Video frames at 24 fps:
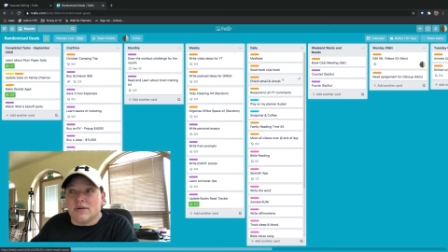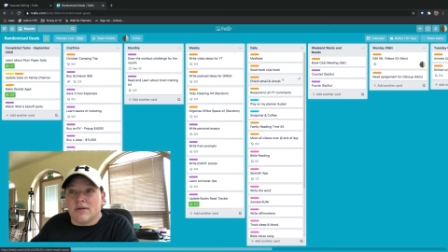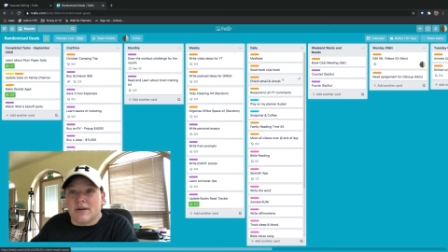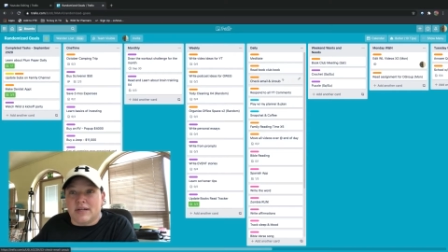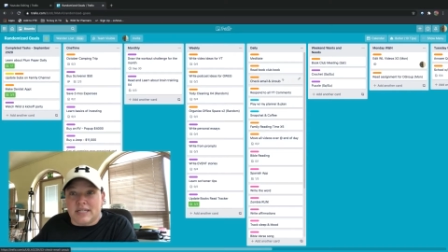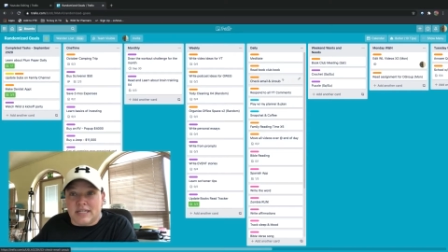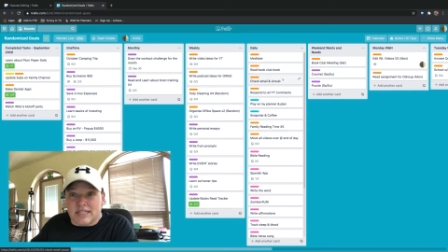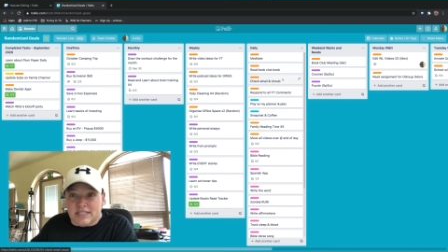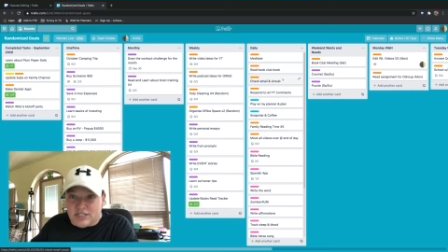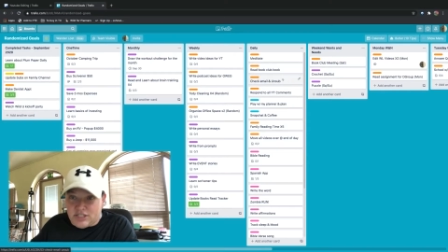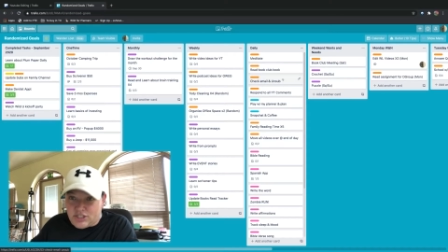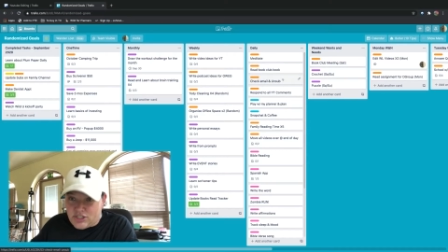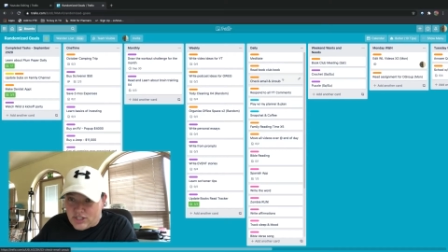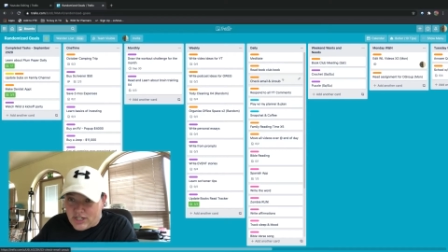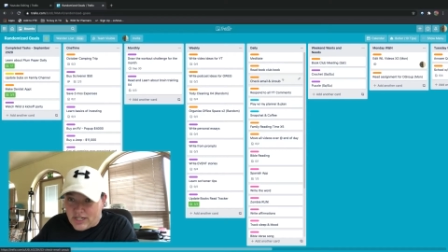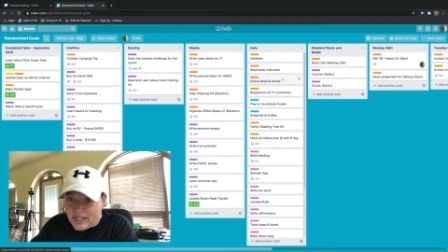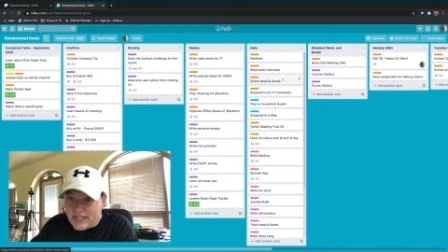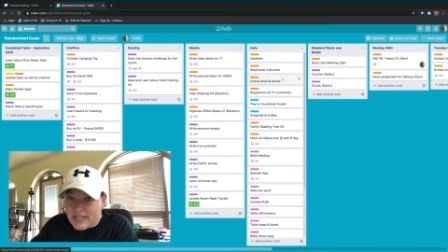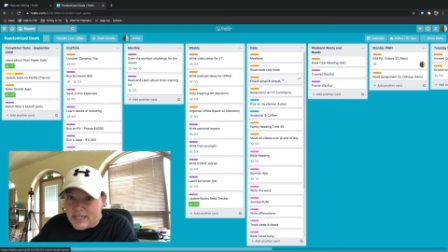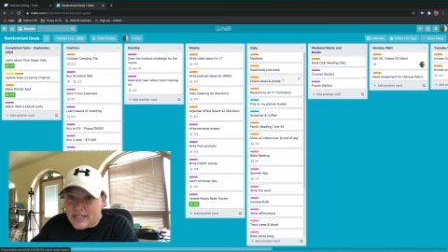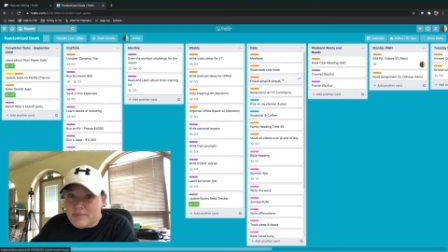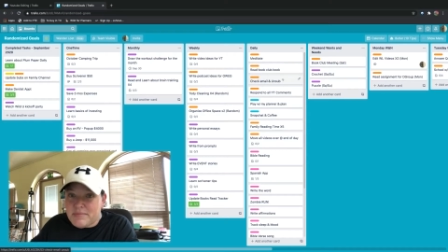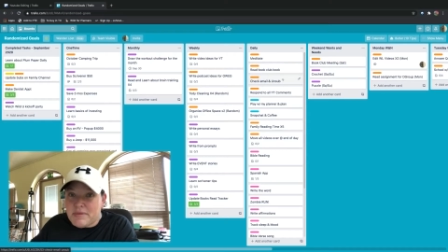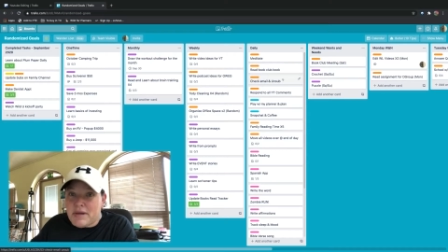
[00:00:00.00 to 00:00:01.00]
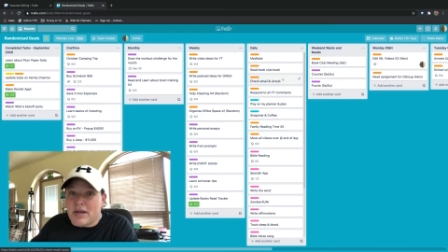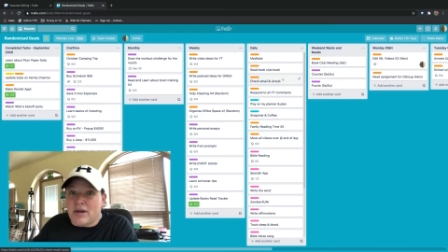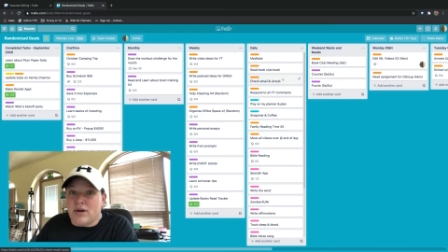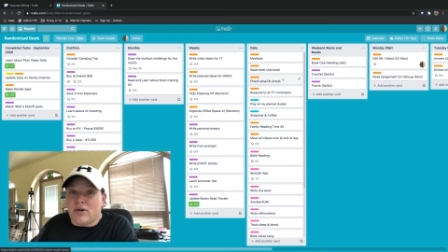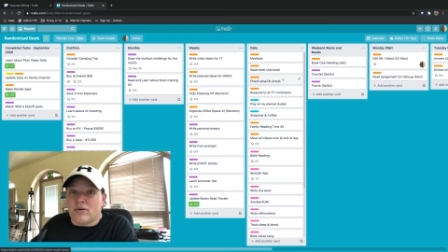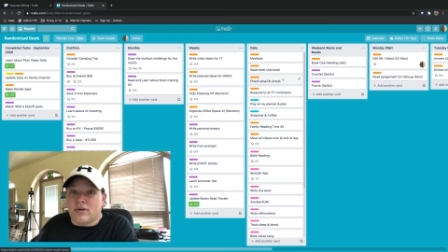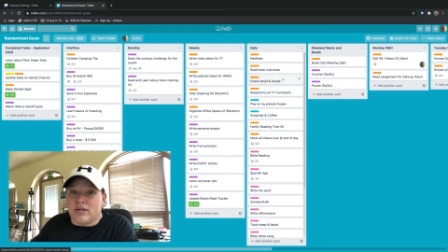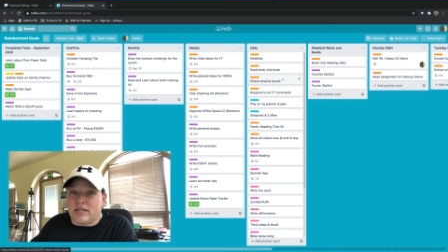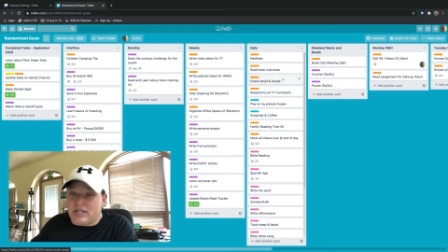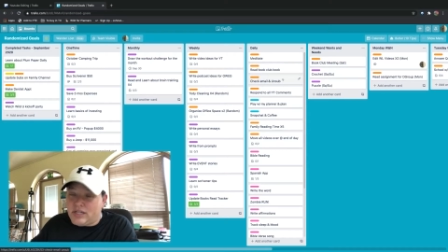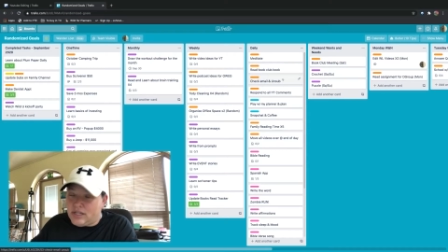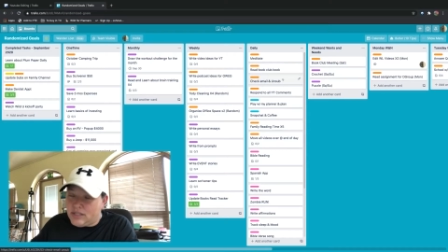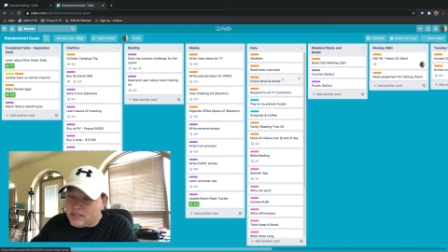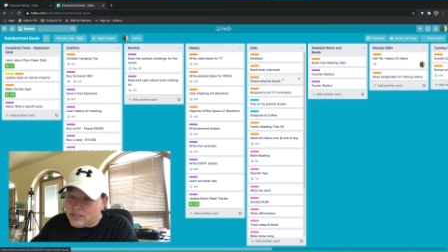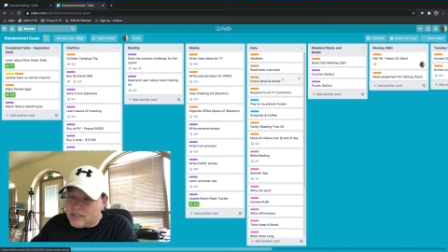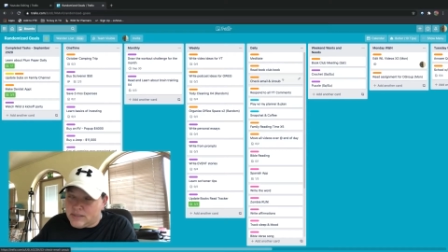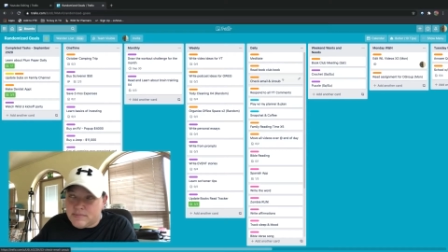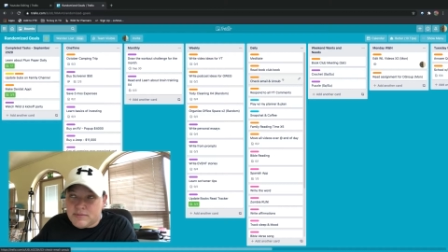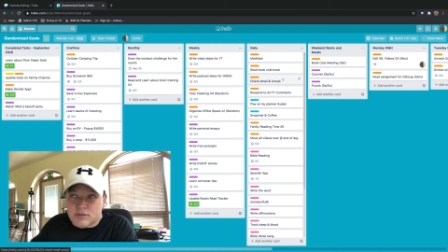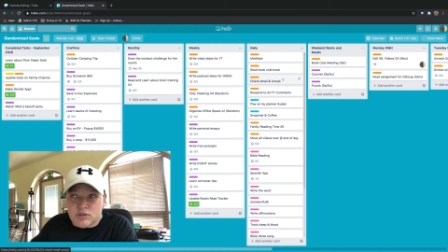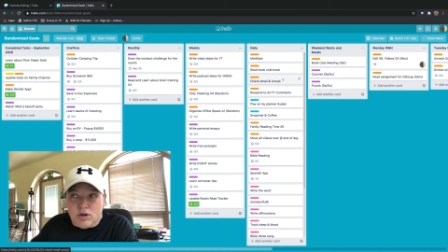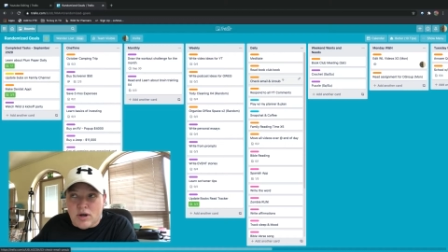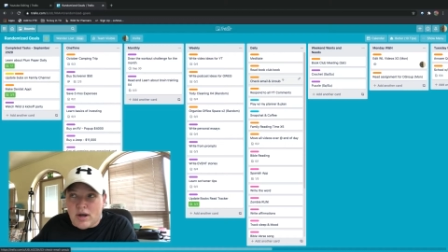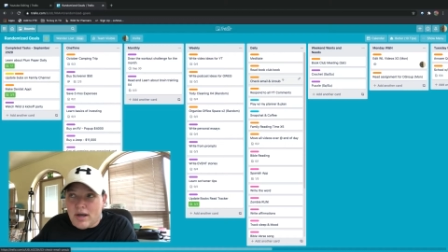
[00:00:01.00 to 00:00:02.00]
I need to check email and
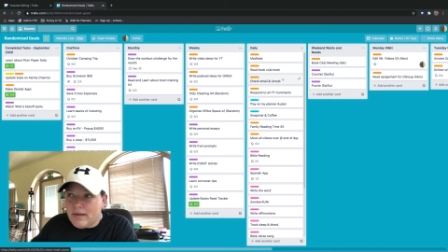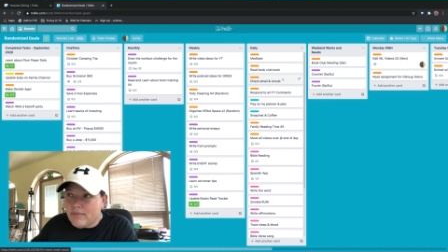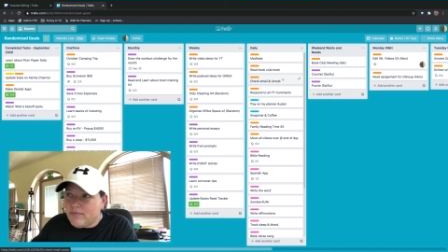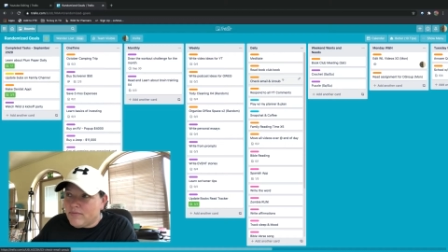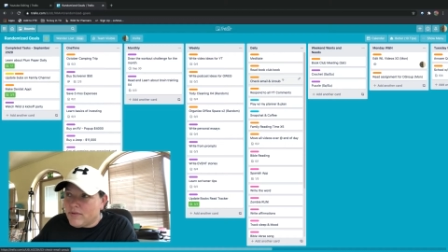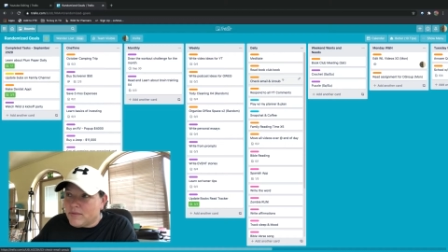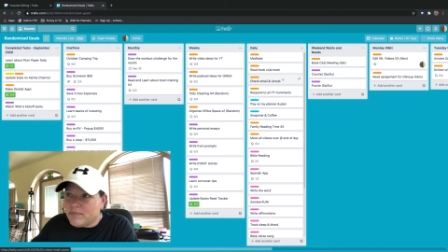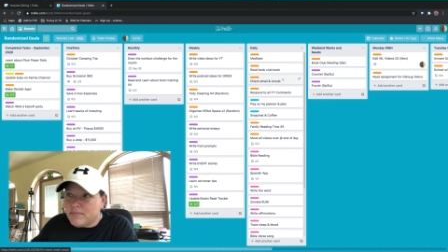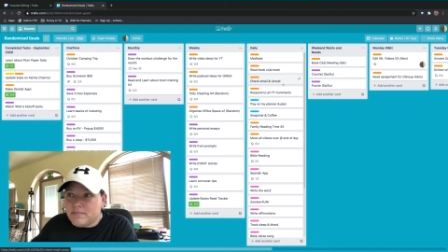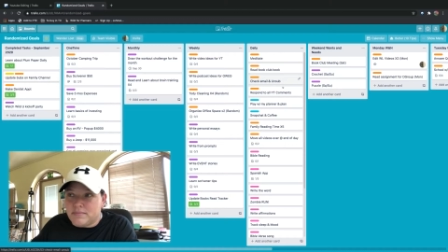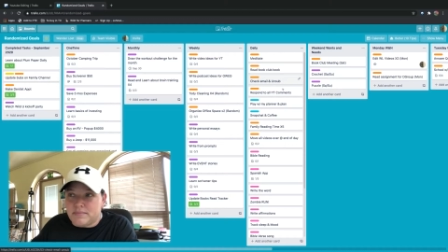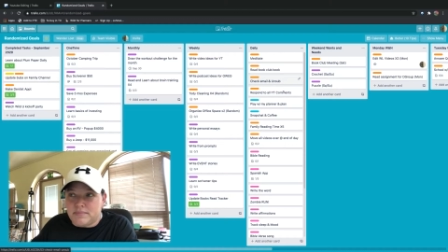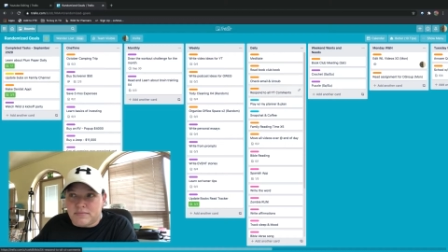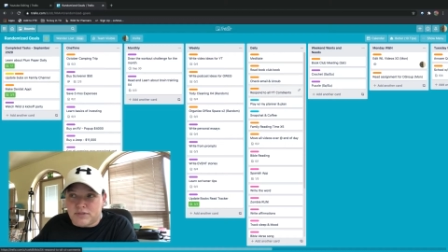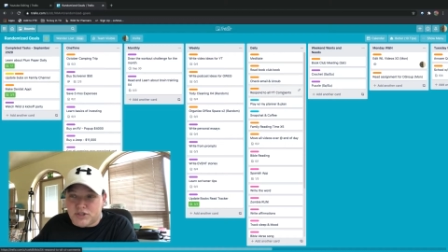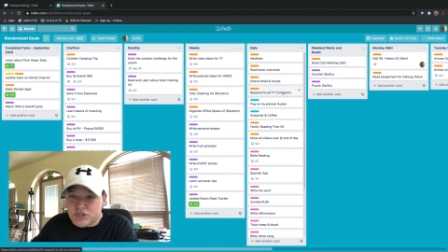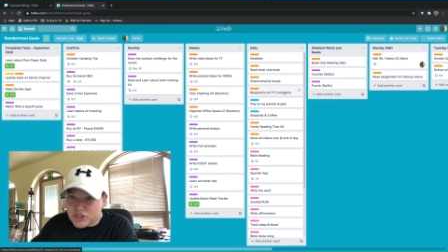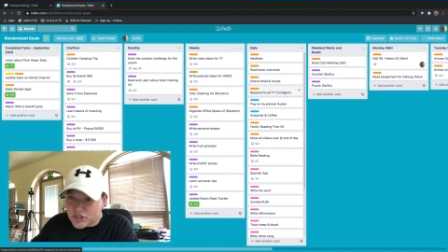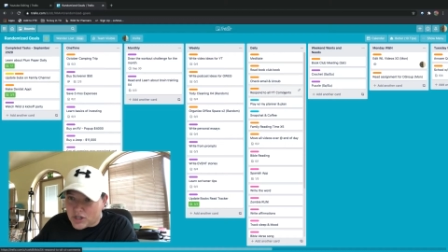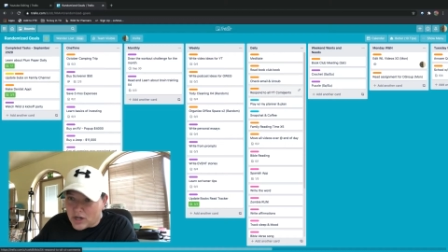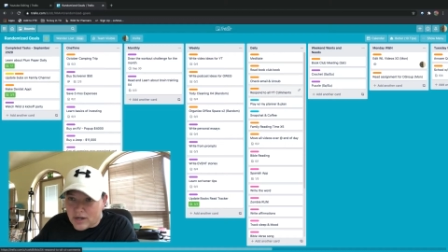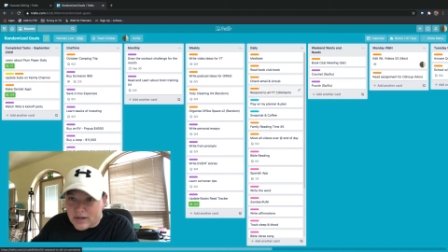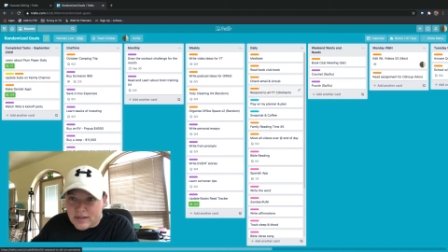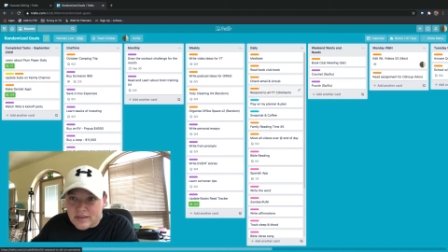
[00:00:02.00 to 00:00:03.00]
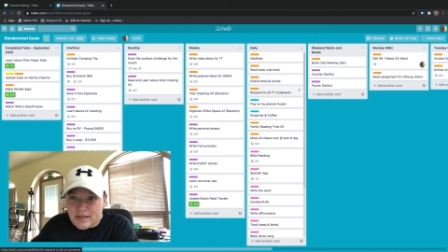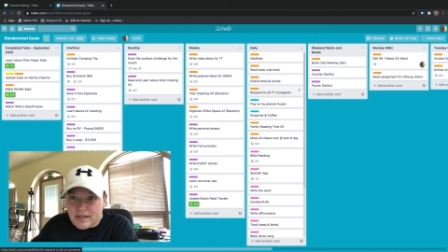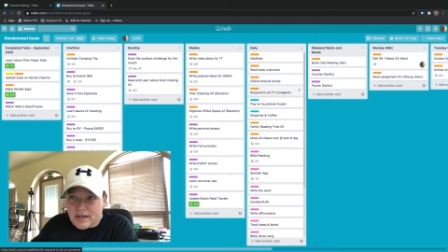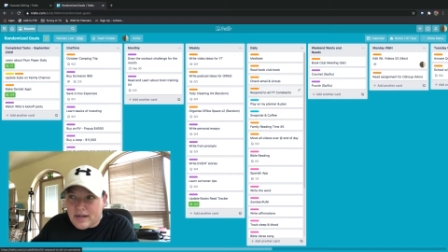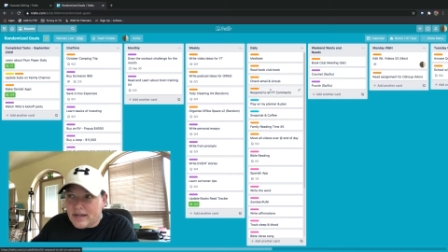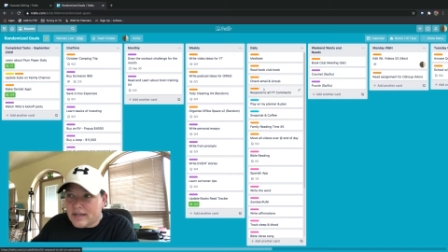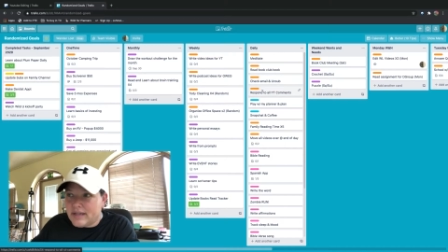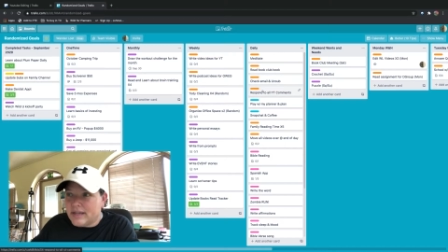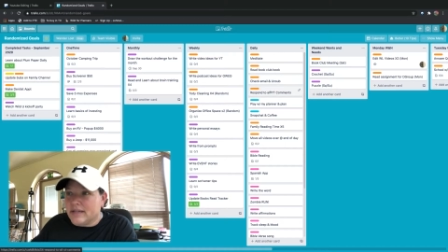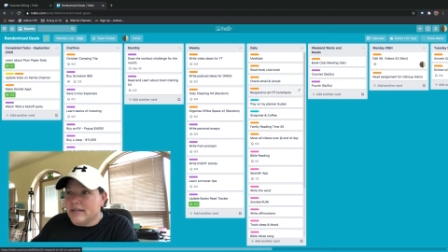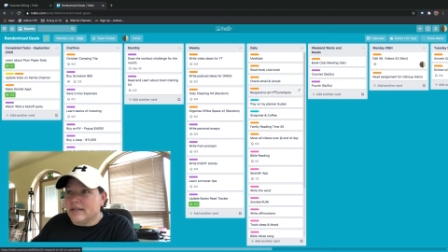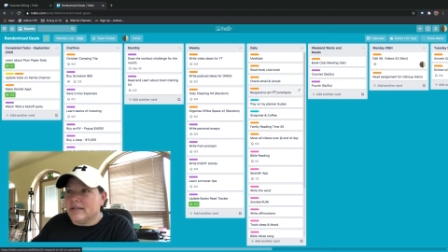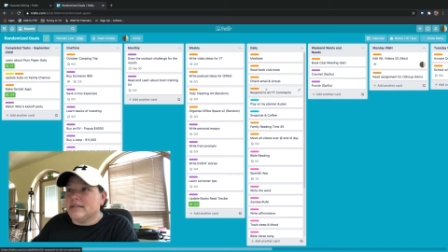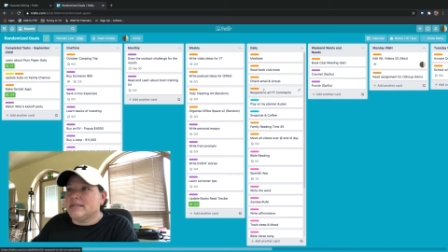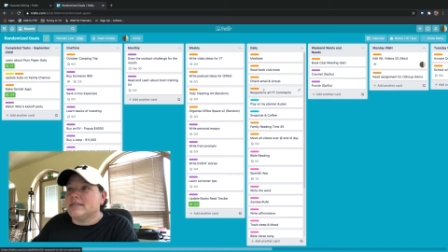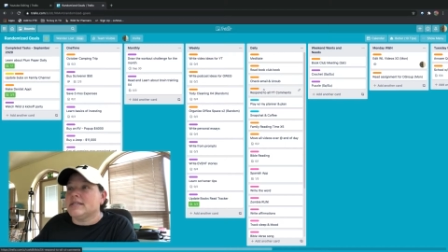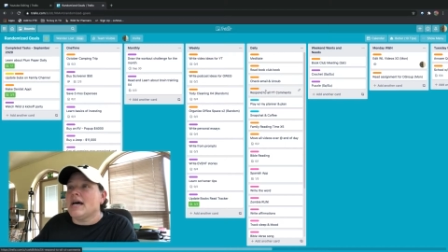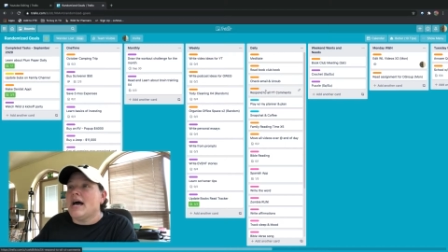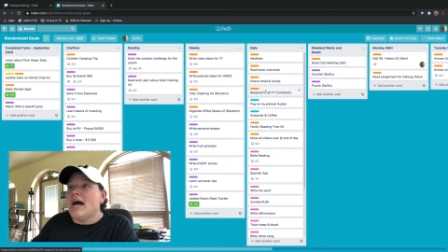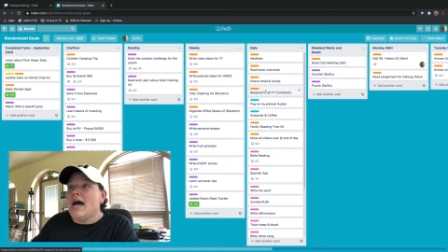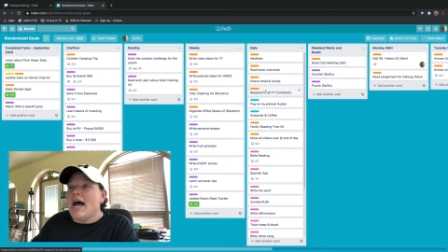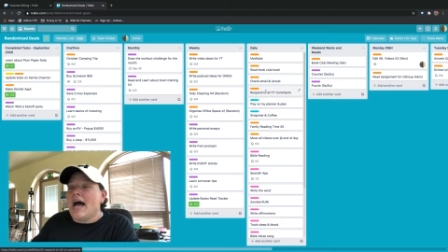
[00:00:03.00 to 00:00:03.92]
unsubscribe from junk that I get,